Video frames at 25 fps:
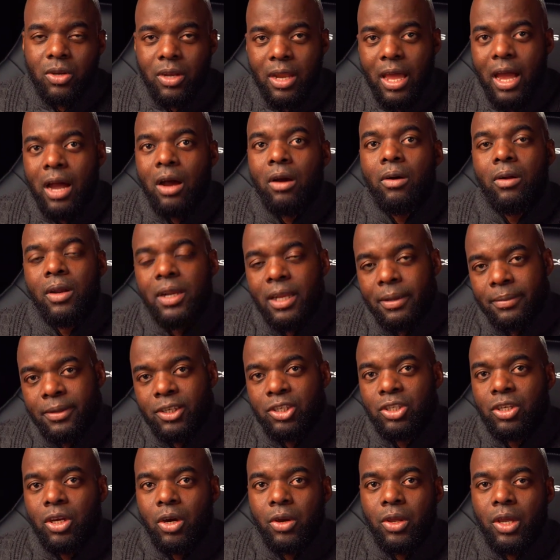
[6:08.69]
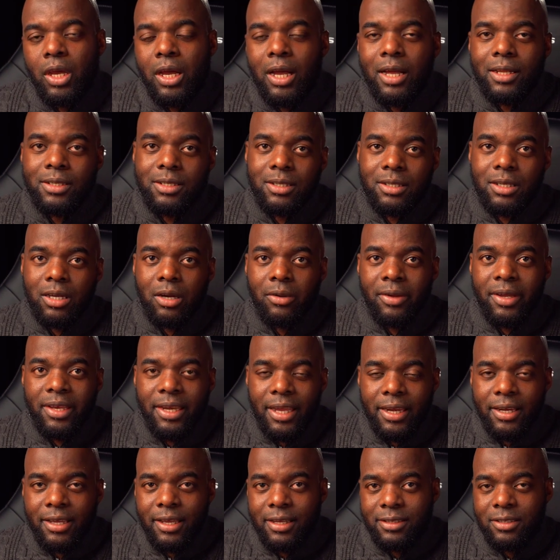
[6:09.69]
So now let me show you how to go
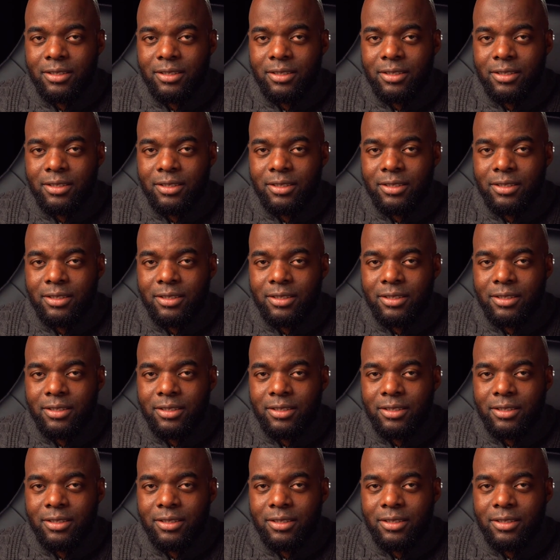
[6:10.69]
in and